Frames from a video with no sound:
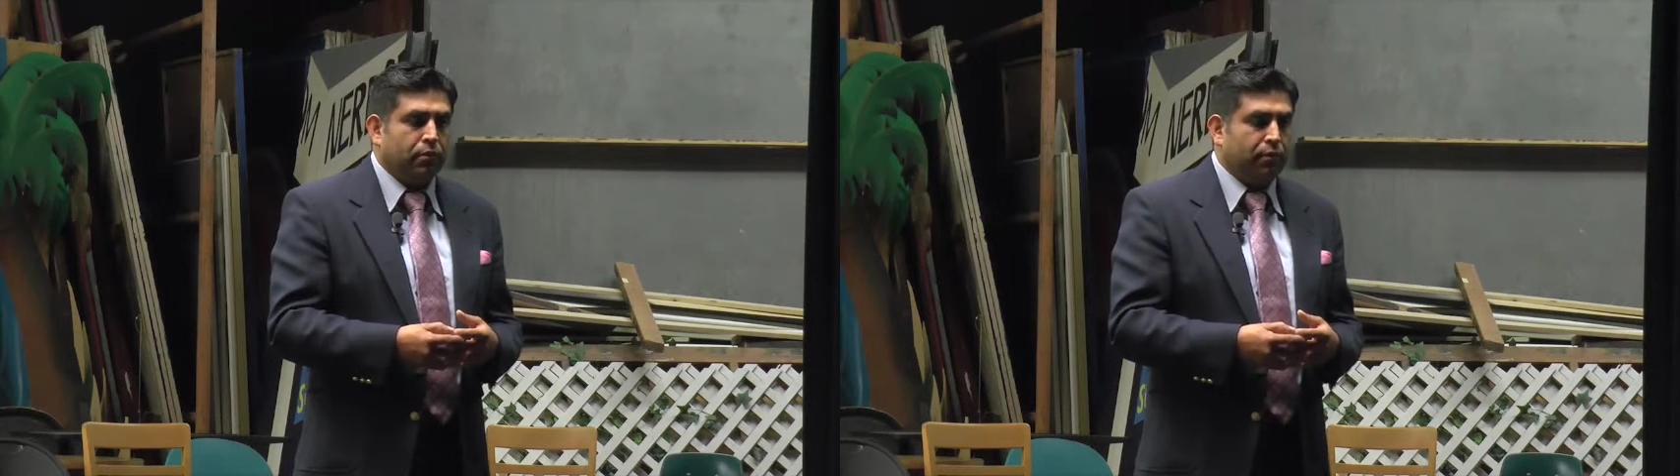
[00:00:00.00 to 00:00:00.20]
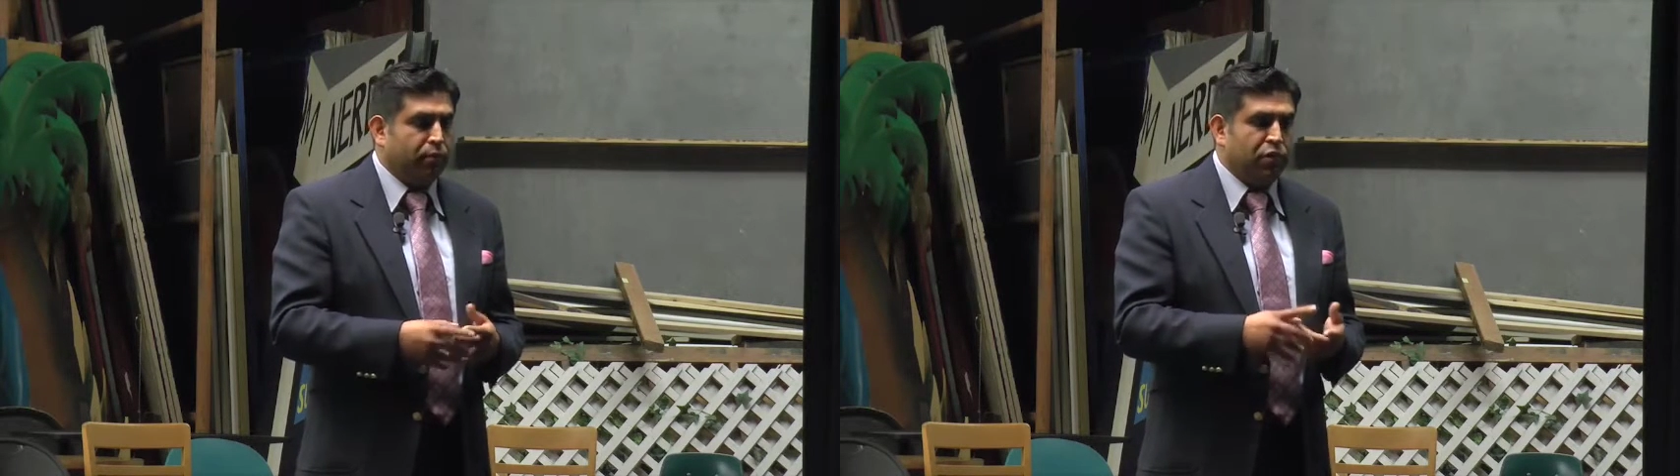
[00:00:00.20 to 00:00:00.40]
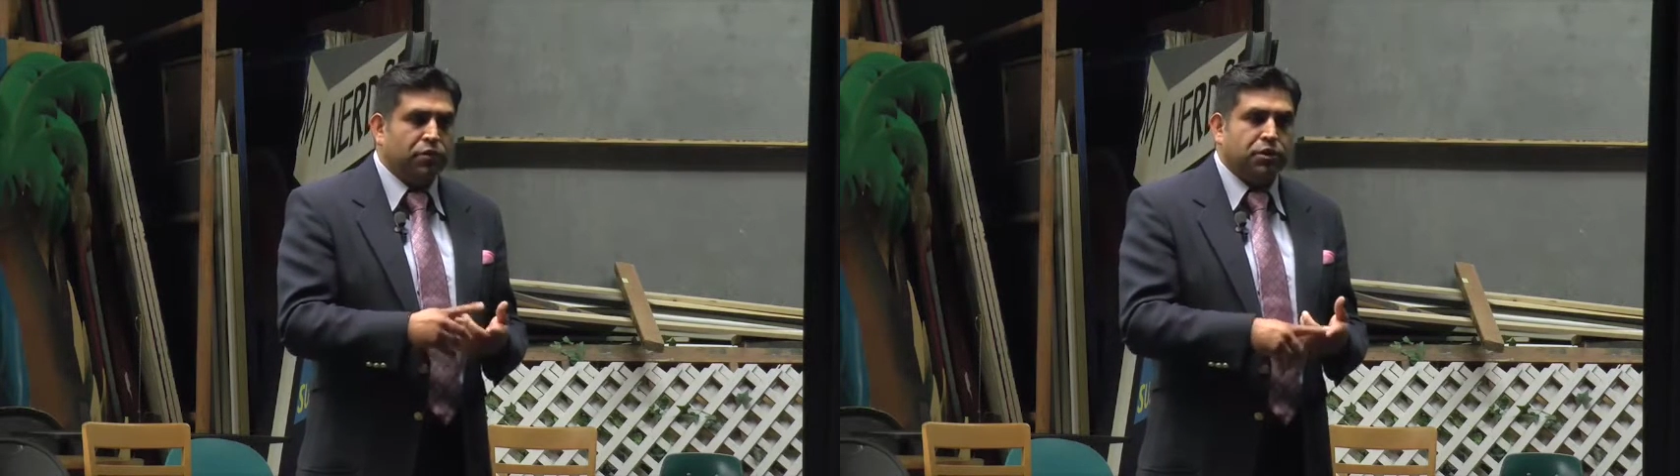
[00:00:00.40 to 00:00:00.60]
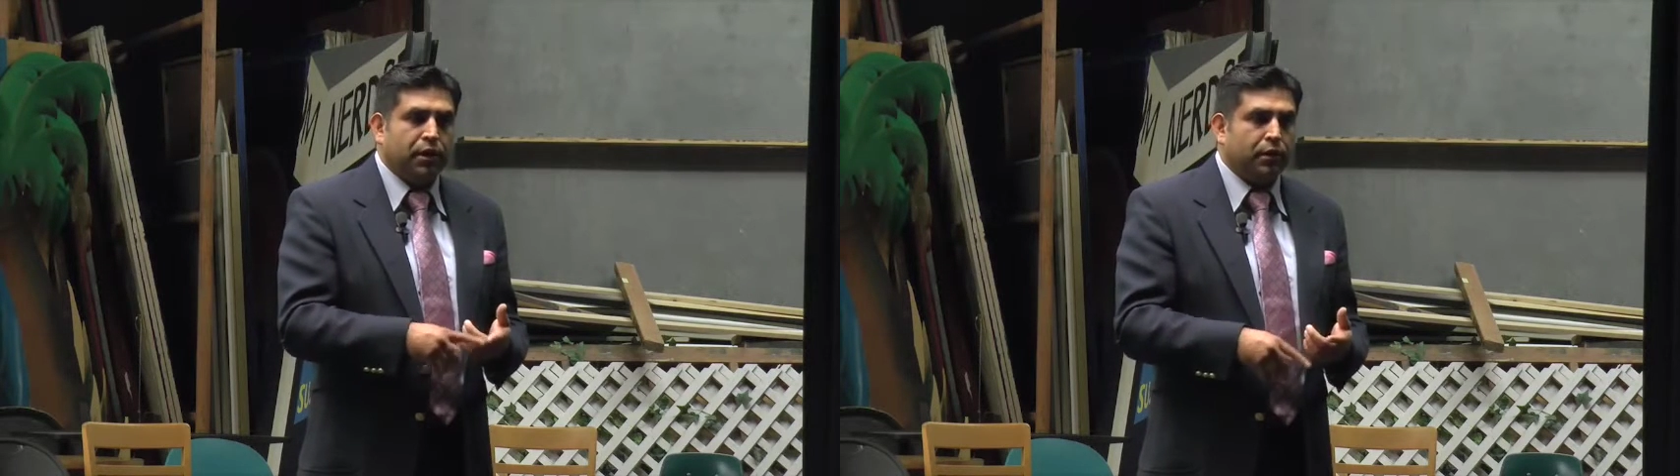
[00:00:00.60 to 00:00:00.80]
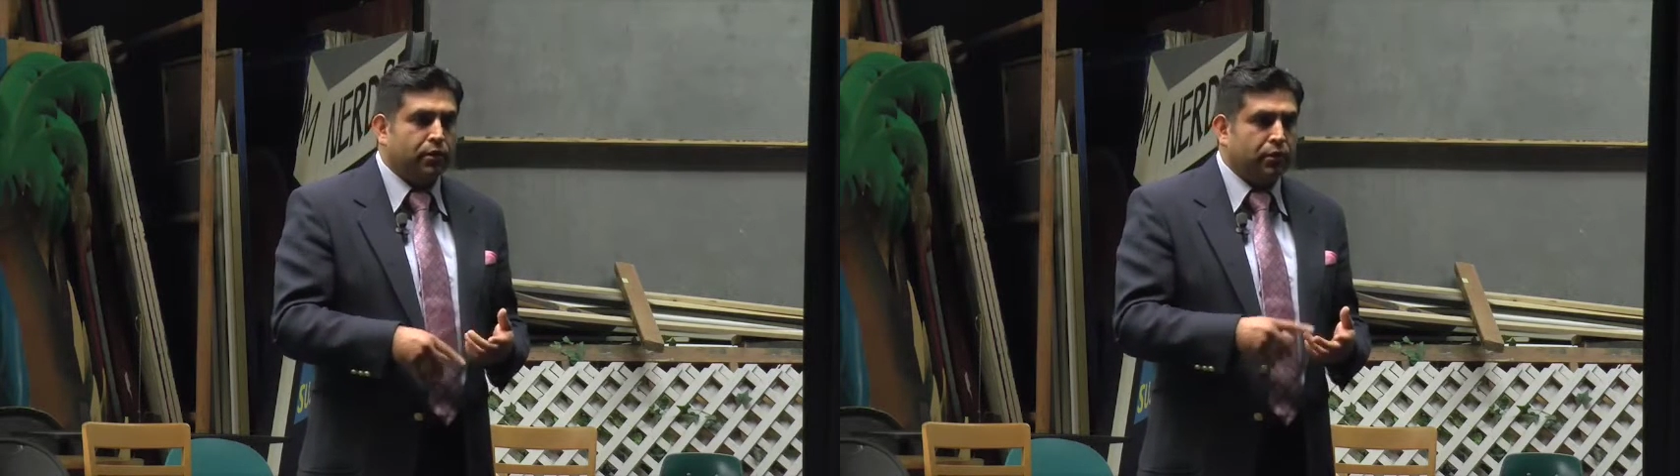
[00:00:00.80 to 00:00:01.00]

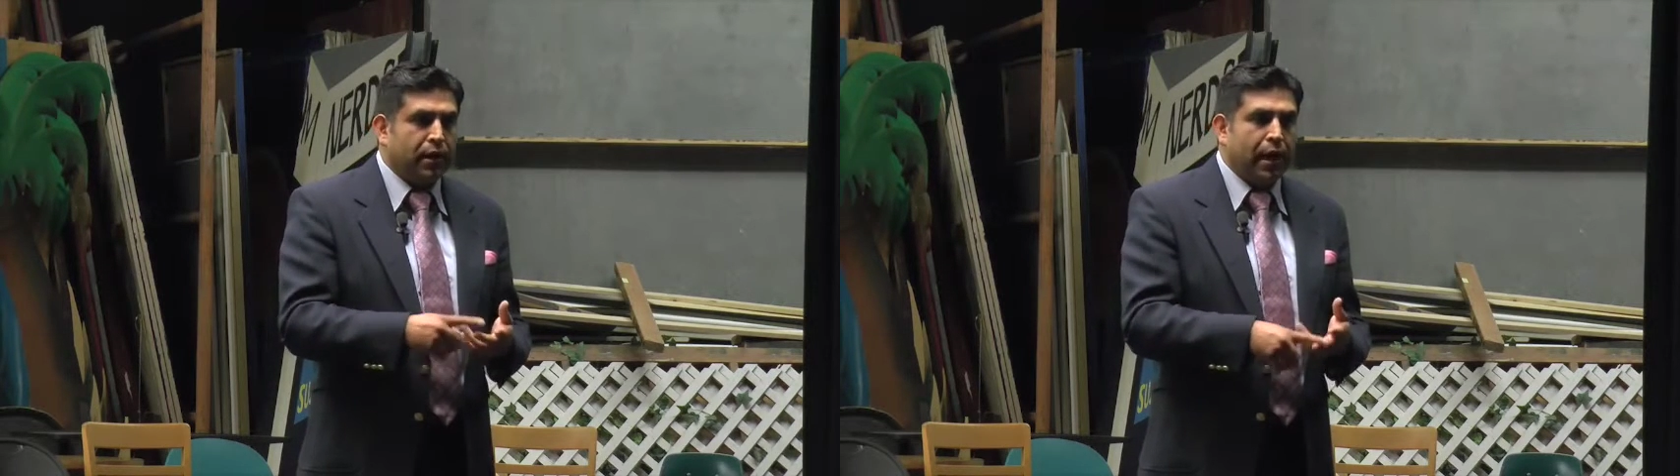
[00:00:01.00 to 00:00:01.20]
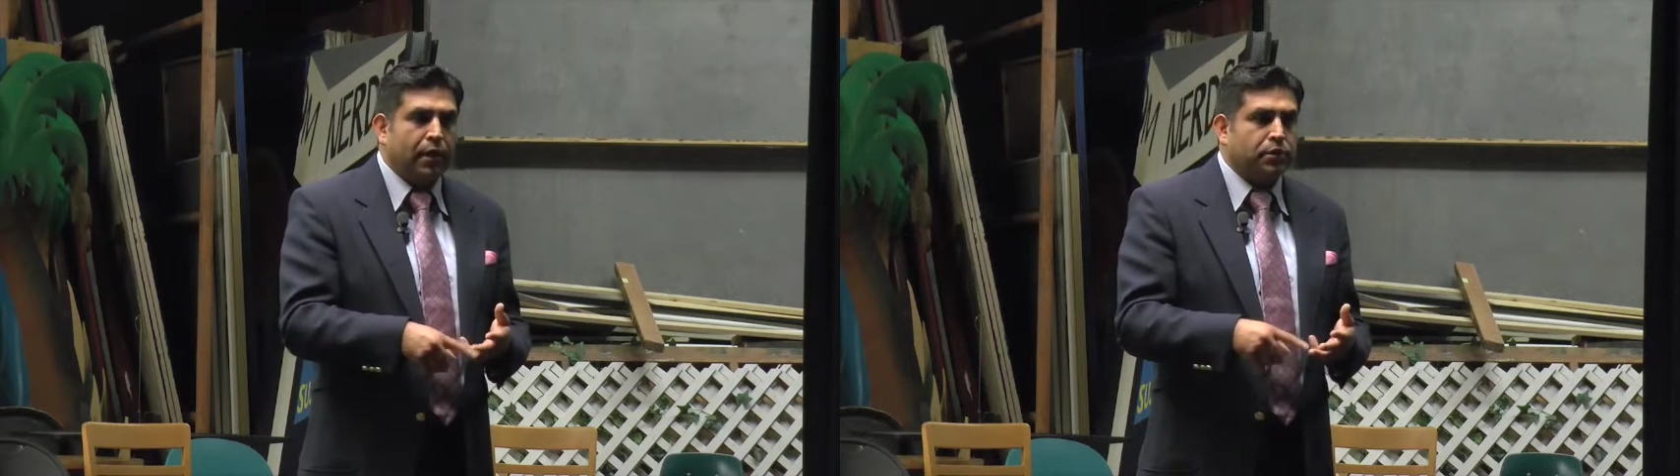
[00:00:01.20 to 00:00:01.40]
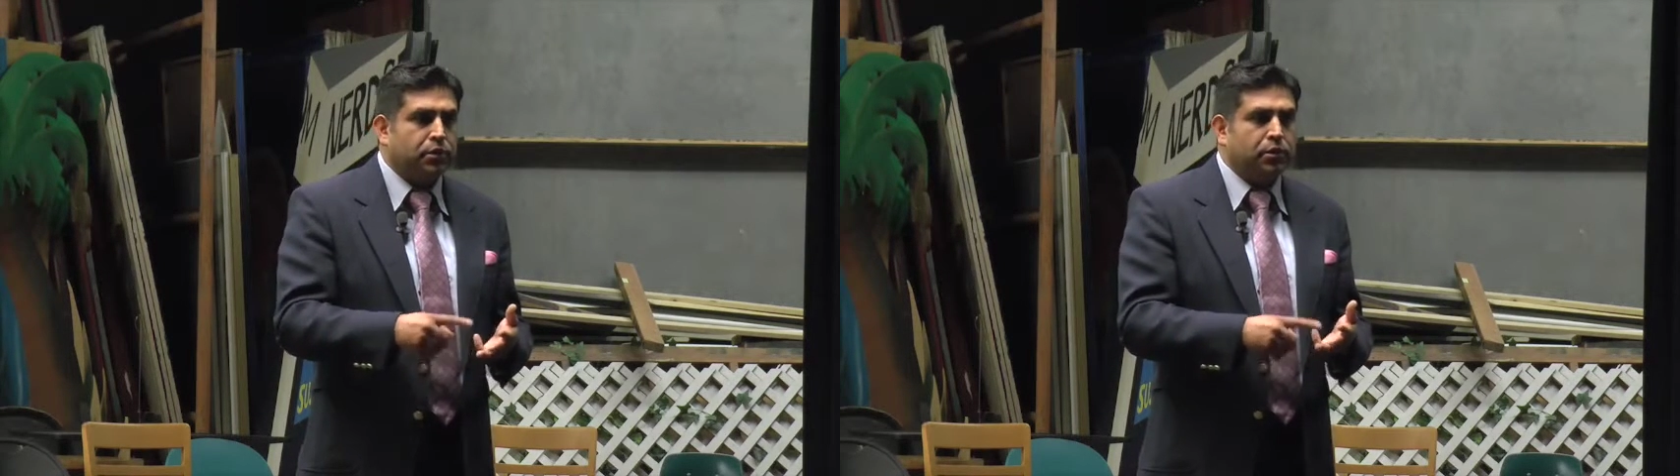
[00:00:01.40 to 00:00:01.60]
Music, dance,